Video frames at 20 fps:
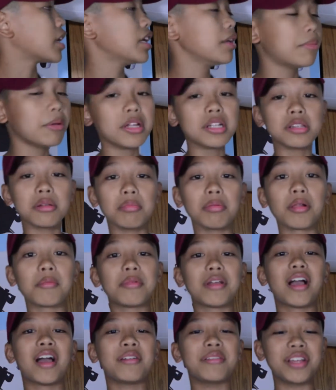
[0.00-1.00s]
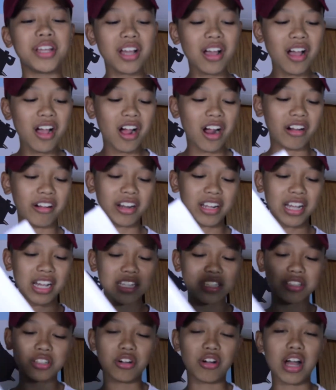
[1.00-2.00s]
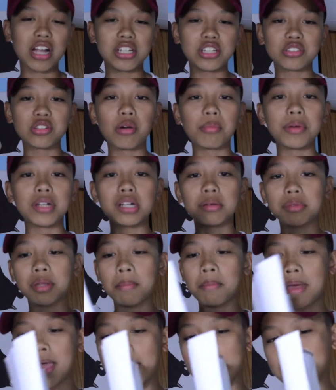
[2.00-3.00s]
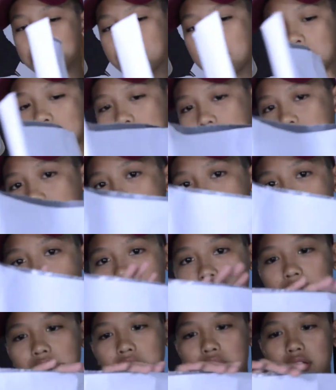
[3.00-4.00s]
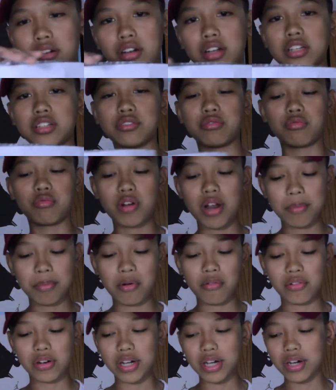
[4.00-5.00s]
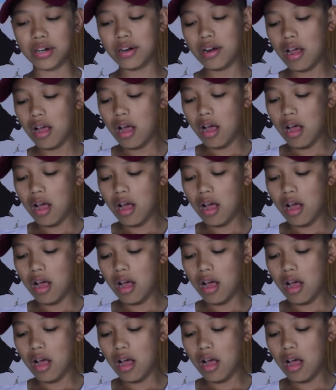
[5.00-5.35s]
keep hitting the blimp behind me. Alright guys, so I just opened up the bag, as you guys can see. It's a nice rip over here.